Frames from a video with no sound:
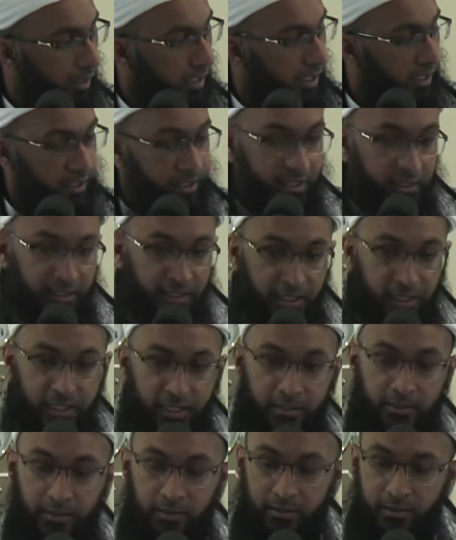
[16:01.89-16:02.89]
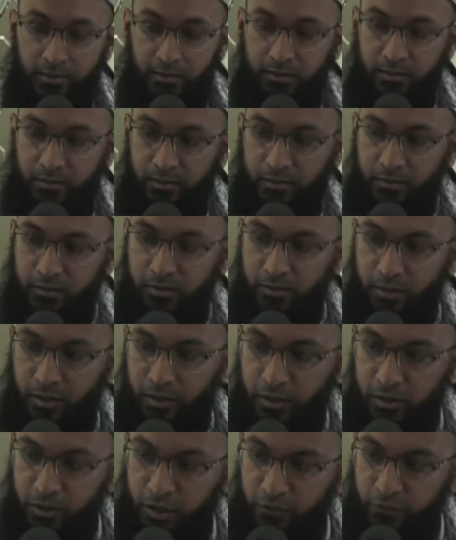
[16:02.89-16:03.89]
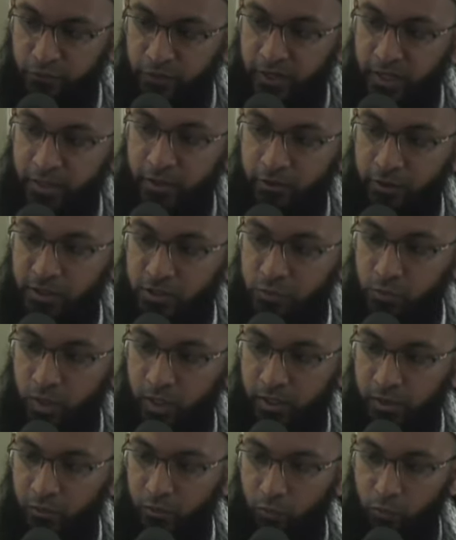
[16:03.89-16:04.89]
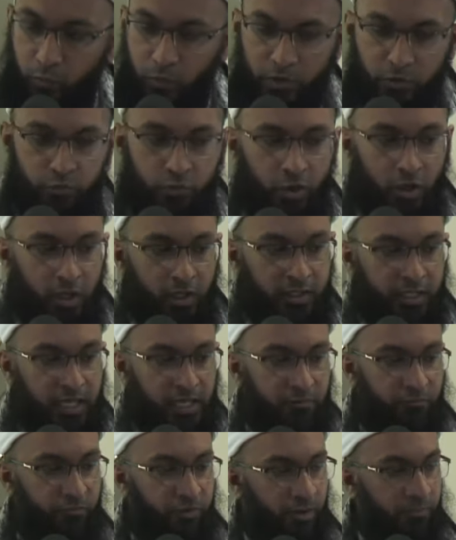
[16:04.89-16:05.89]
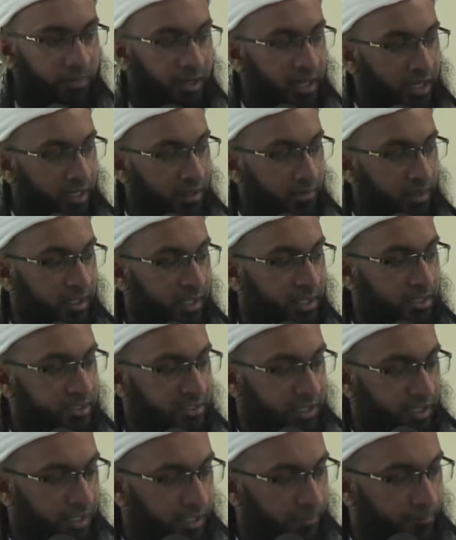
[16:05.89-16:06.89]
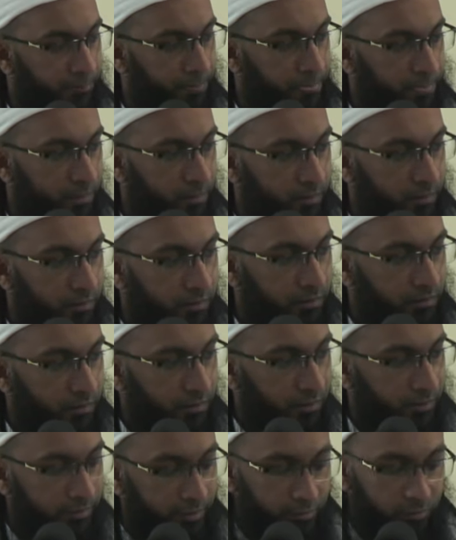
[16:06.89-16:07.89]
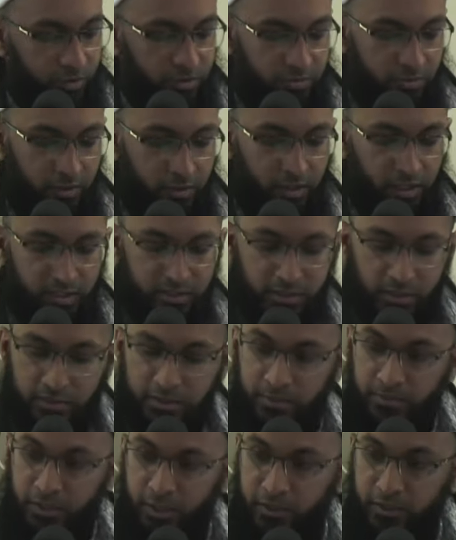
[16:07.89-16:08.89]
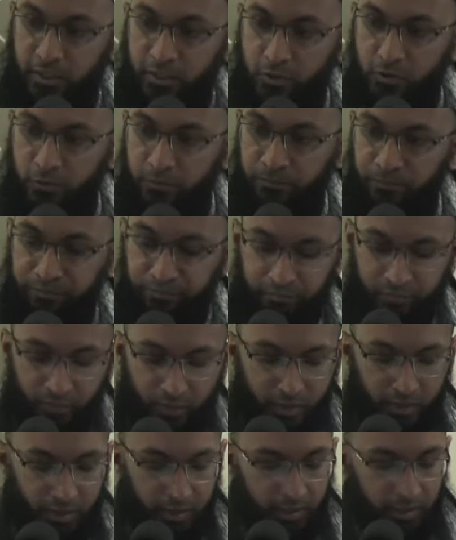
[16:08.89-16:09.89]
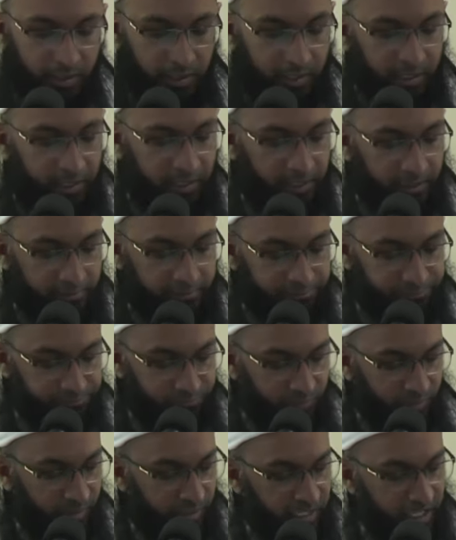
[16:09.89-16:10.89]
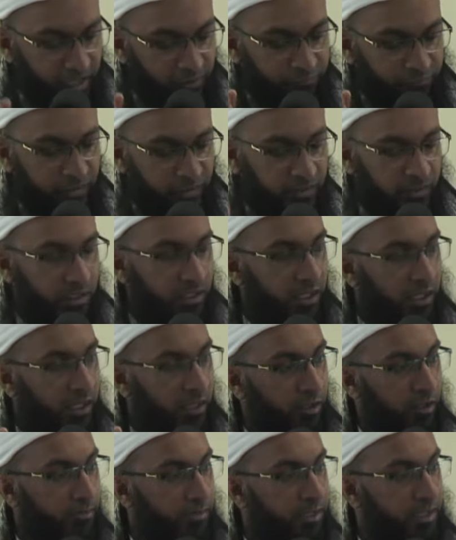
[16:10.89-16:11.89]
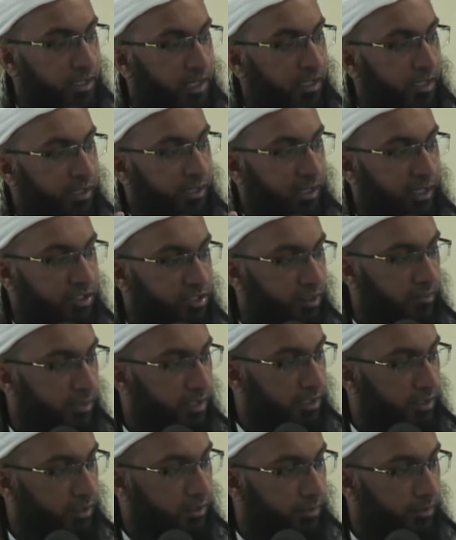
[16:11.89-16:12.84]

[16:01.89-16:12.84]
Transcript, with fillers: and indeed your father is one, which we all came from Adam alayhi salam. Then Rasulullah sallallahu continue, Allah la fadla li arabi ala al-ajami.